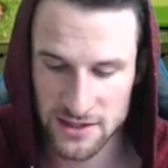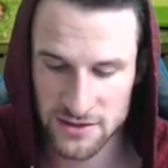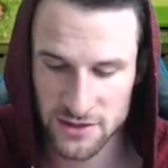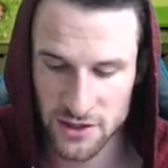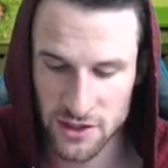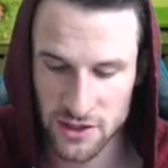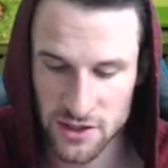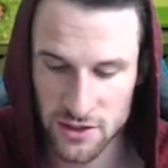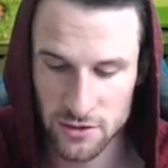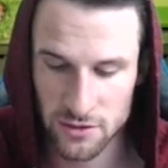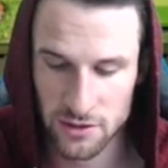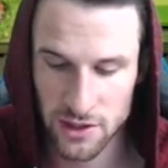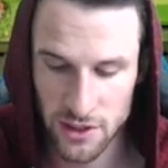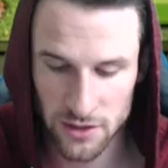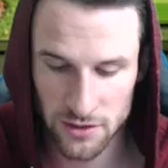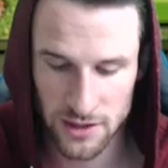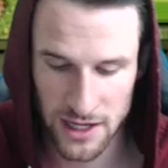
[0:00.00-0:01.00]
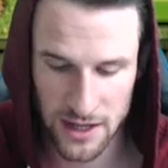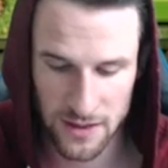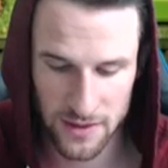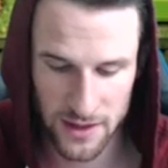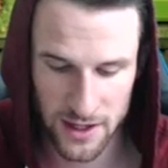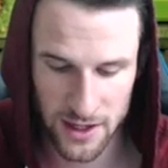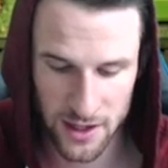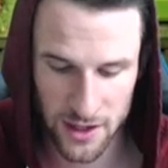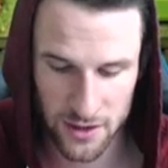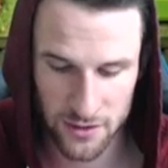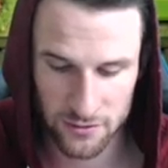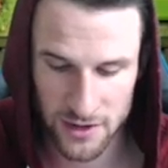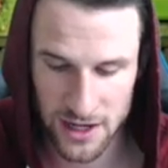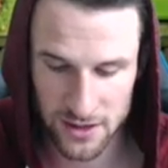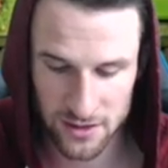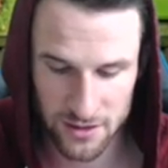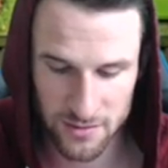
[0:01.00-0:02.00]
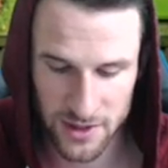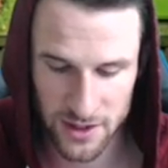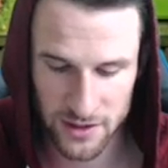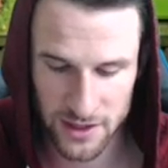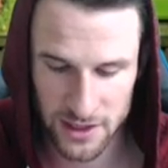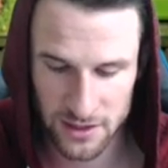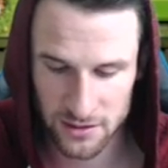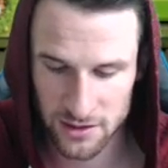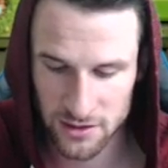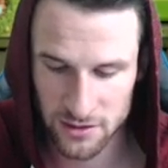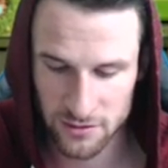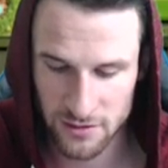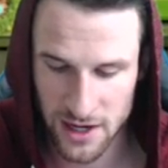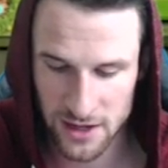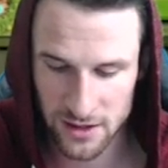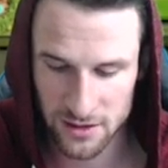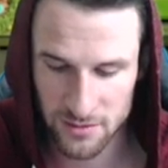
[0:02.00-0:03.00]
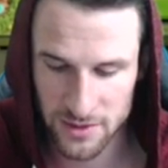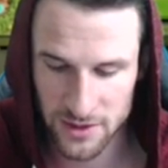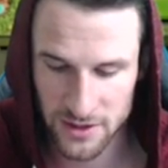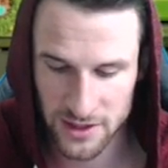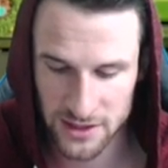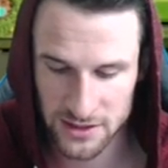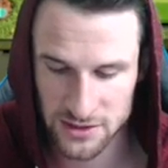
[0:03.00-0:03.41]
So you do loot and then regular building, loot, regular building.